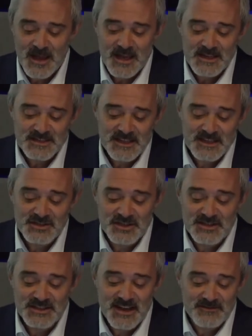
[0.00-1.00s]
Section
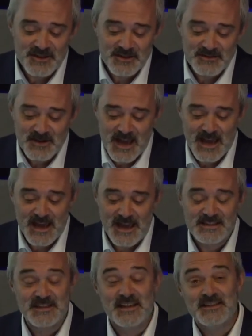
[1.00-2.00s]
7
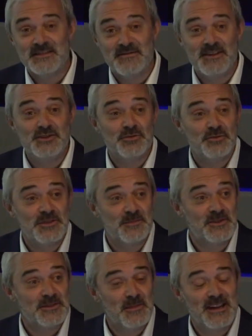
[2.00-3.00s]
is an individual
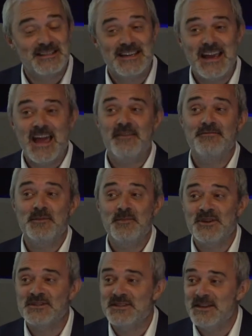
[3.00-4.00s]
responsibility. Every
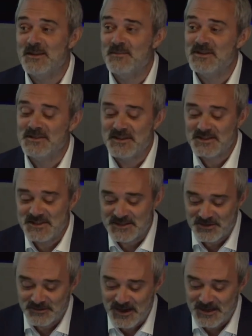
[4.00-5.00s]
person in the business is
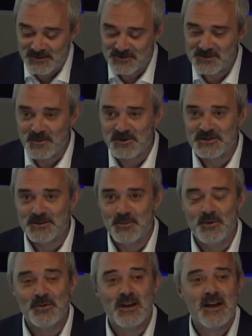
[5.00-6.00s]
directly
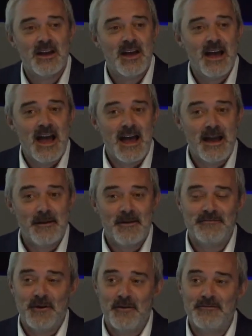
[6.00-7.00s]
responsible
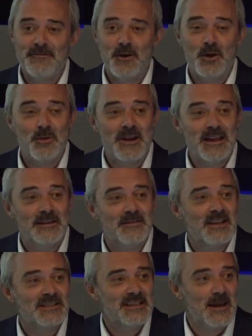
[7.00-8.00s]
for following
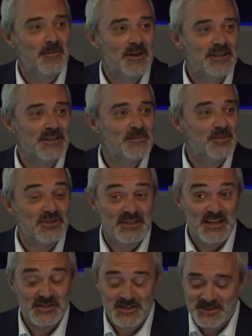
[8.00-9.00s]
established
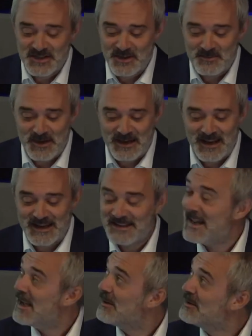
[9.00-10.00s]
procedures that have been laid
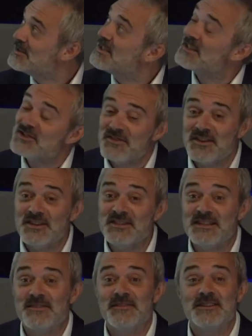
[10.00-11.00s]
down. And Section
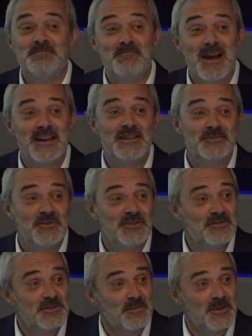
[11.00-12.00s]
37 is management's
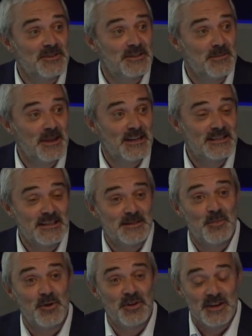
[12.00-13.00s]
responsibility to
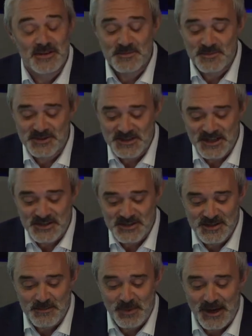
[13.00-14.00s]
put those procedures
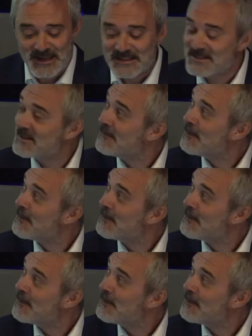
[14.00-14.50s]
in place.